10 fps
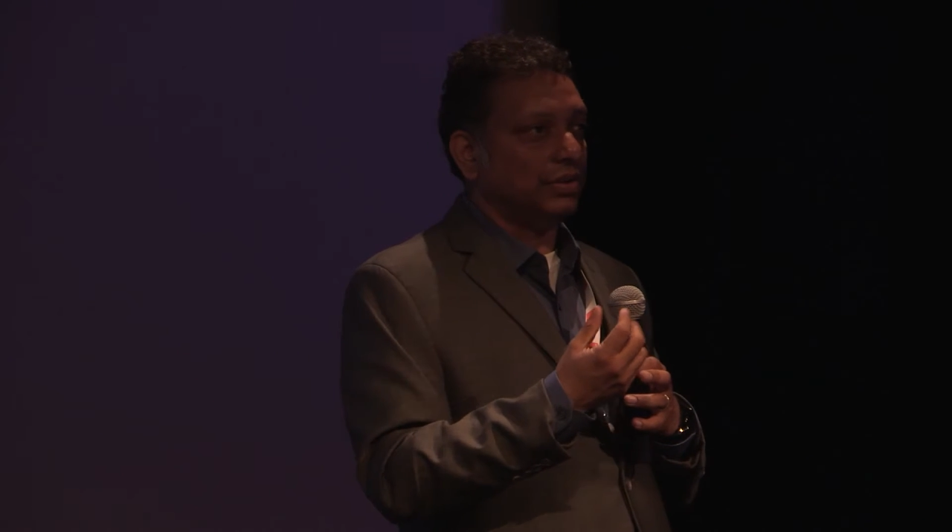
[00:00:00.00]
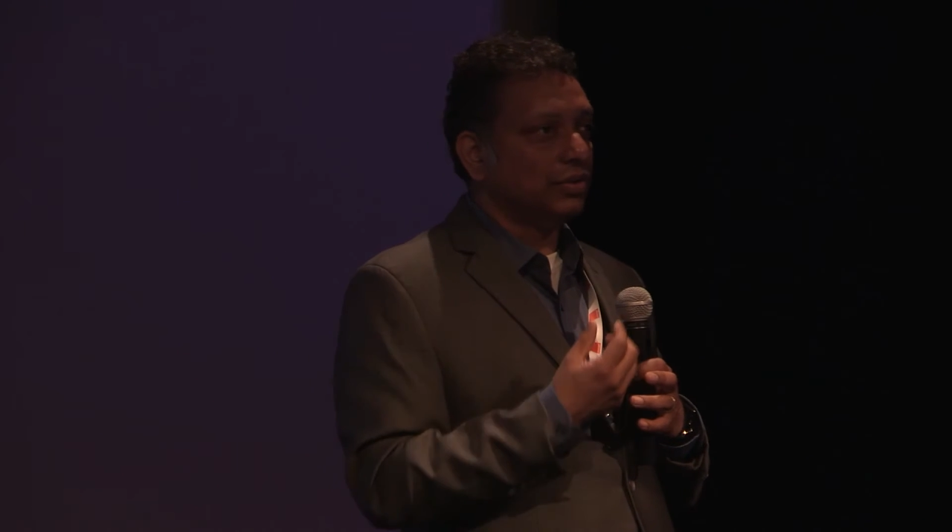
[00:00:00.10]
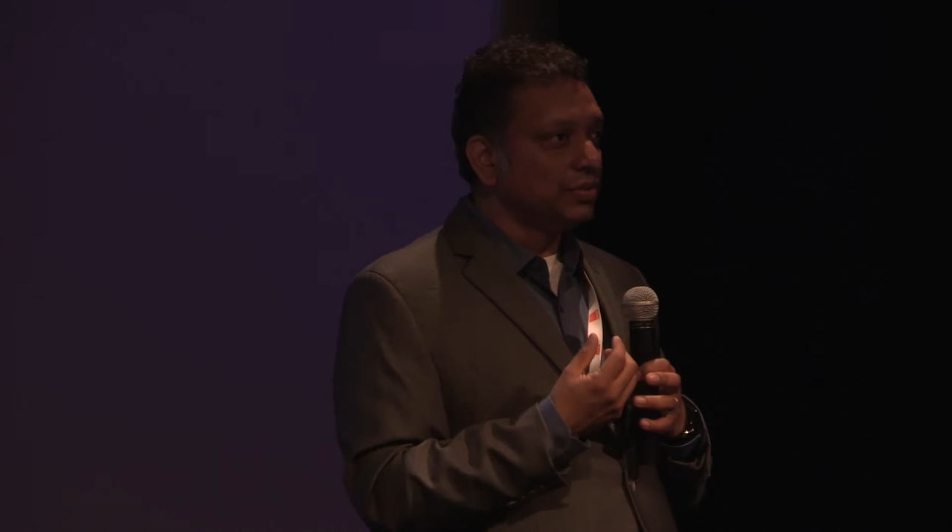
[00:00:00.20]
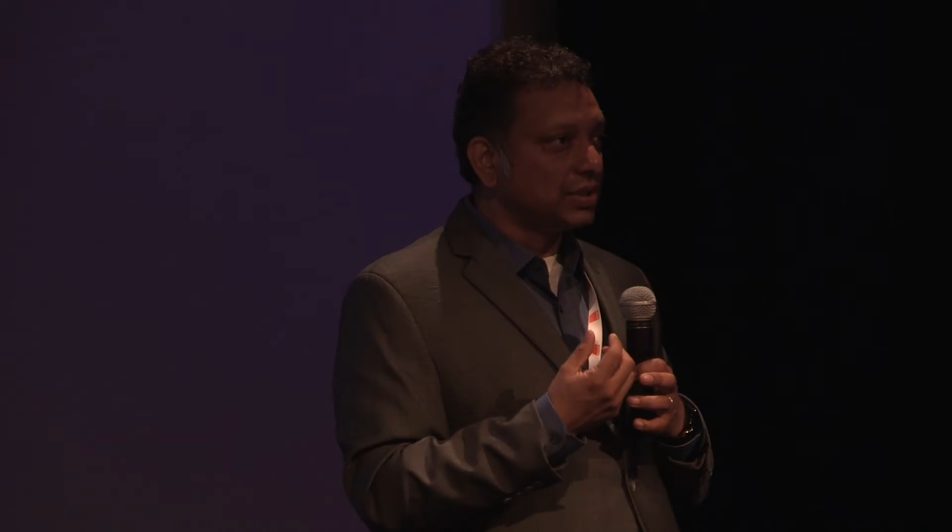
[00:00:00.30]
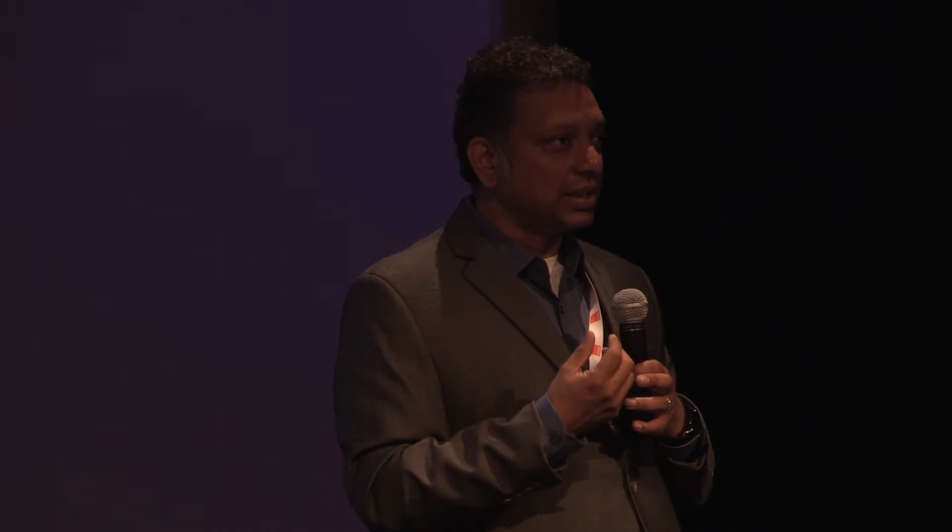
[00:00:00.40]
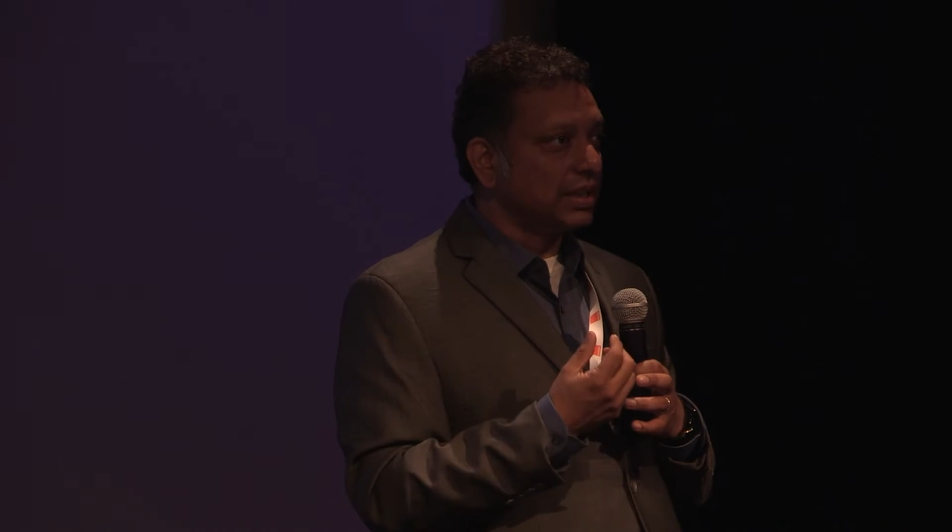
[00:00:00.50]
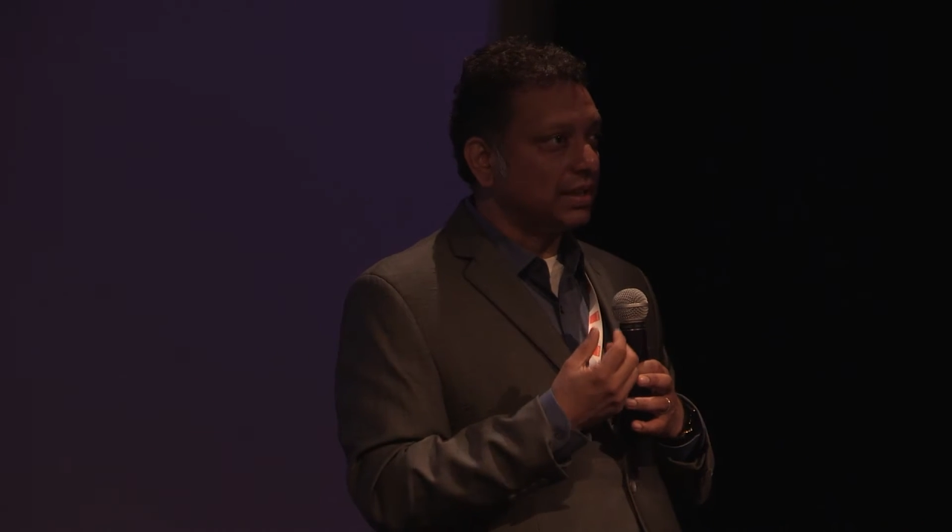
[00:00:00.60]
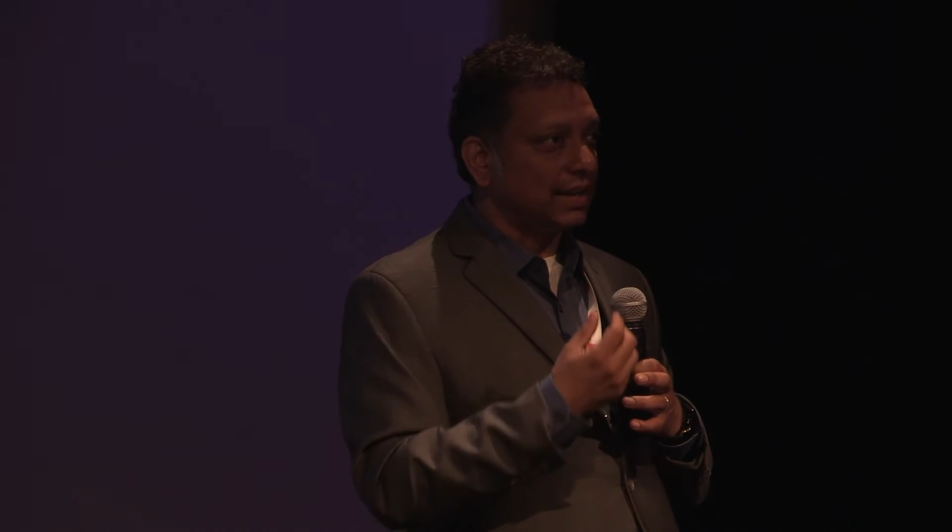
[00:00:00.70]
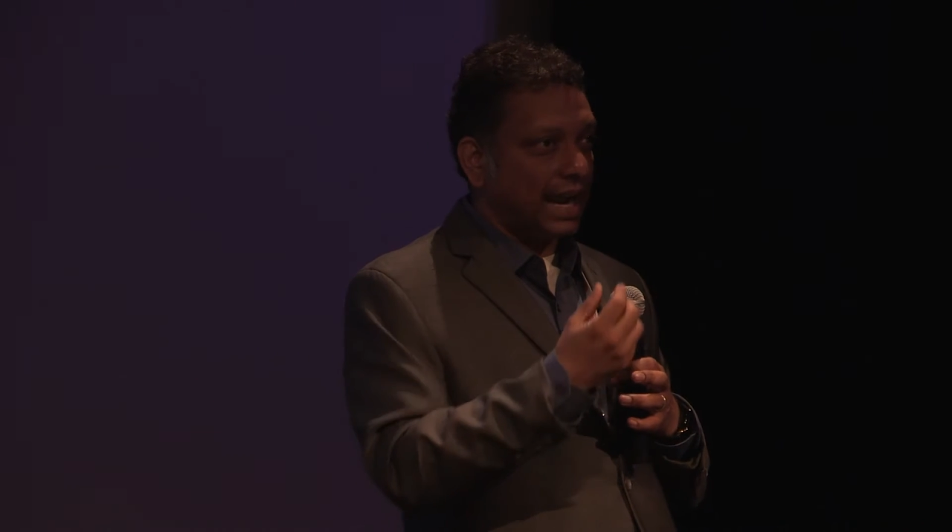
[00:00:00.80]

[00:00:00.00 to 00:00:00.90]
user,